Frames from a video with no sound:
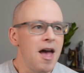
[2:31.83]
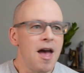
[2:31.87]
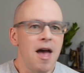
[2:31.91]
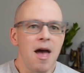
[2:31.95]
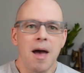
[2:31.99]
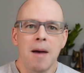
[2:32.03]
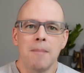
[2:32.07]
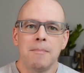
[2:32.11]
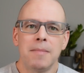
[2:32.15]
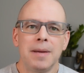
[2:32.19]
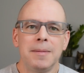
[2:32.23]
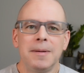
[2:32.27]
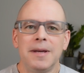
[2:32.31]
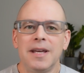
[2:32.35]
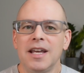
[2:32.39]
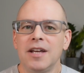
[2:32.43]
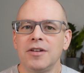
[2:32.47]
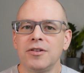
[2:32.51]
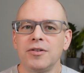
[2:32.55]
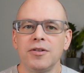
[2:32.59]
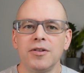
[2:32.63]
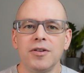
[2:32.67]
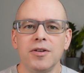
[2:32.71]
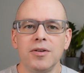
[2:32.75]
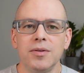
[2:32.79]
maybe
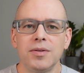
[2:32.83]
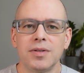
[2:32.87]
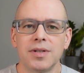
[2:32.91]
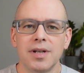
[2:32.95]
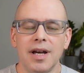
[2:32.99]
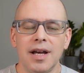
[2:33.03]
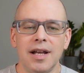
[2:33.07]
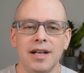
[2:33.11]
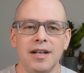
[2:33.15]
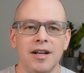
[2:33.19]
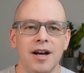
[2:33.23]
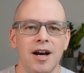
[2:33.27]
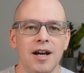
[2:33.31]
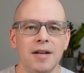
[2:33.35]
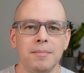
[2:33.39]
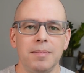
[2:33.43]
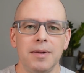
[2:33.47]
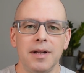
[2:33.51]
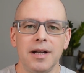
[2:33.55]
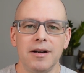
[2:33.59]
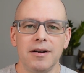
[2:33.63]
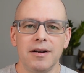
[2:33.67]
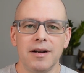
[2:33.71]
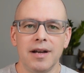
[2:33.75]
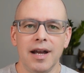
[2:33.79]
introduce a
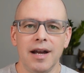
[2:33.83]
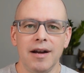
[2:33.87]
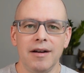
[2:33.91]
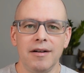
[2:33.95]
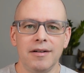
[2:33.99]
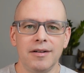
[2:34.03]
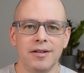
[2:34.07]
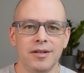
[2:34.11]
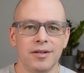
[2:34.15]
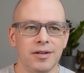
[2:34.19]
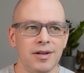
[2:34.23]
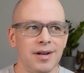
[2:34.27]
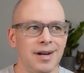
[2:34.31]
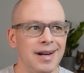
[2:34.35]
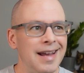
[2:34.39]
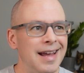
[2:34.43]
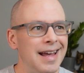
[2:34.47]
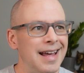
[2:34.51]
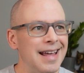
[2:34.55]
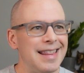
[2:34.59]
non-player character